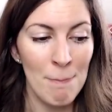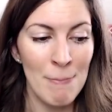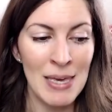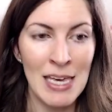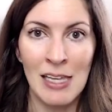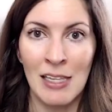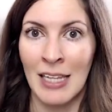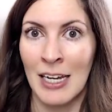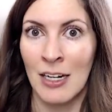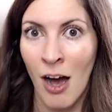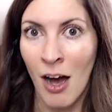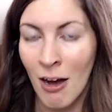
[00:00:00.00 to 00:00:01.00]
be
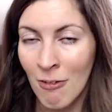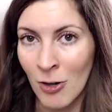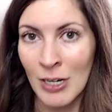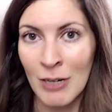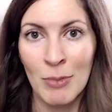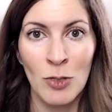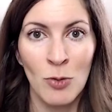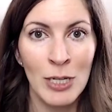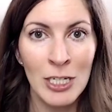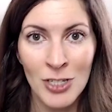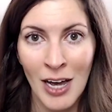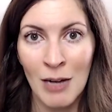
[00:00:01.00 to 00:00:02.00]
laid off or in
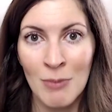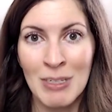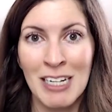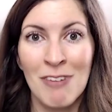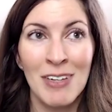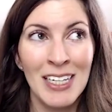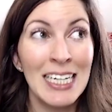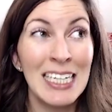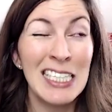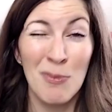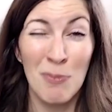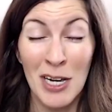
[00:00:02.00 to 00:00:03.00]
between jobs and feel like
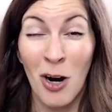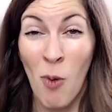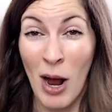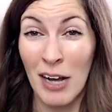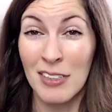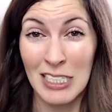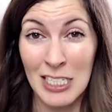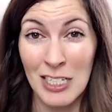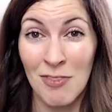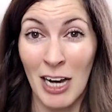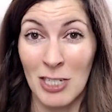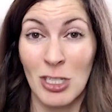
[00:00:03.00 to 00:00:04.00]
it's been a while since
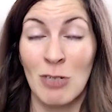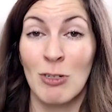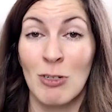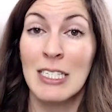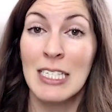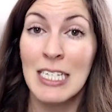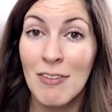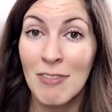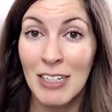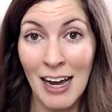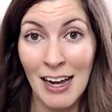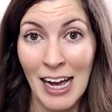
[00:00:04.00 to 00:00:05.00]
you've actually received
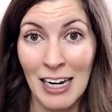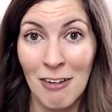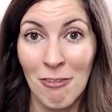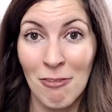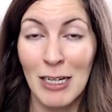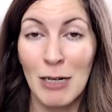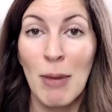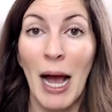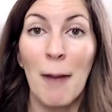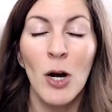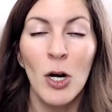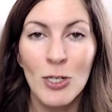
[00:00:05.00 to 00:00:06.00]
that kind of
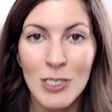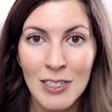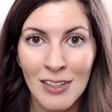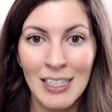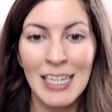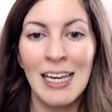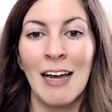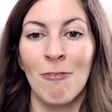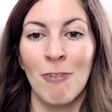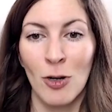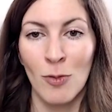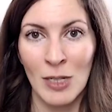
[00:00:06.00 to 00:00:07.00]
feedback personally and
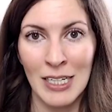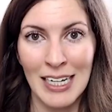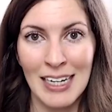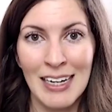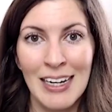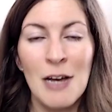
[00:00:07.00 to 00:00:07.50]
verbally.